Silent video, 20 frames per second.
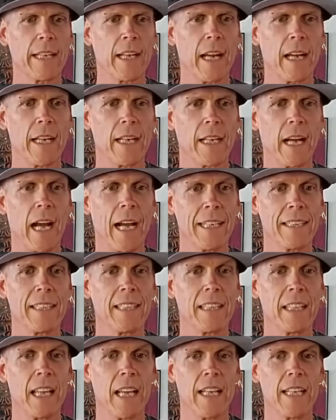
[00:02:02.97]
I
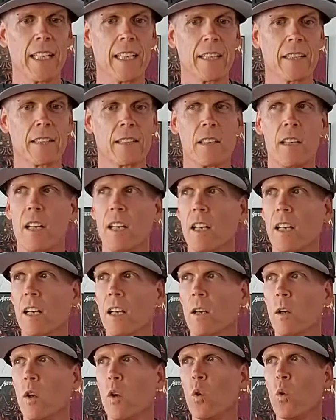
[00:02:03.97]
did like it
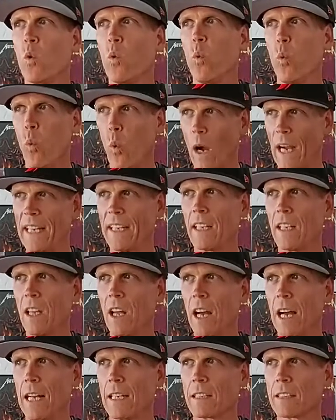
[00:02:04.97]
quite a
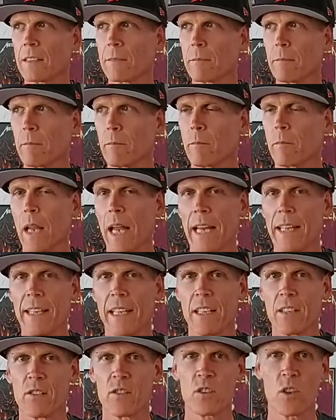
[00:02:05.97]
lot. And
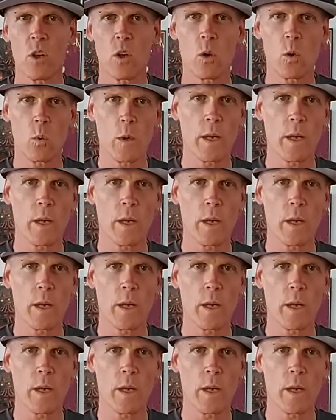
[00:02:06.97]
then so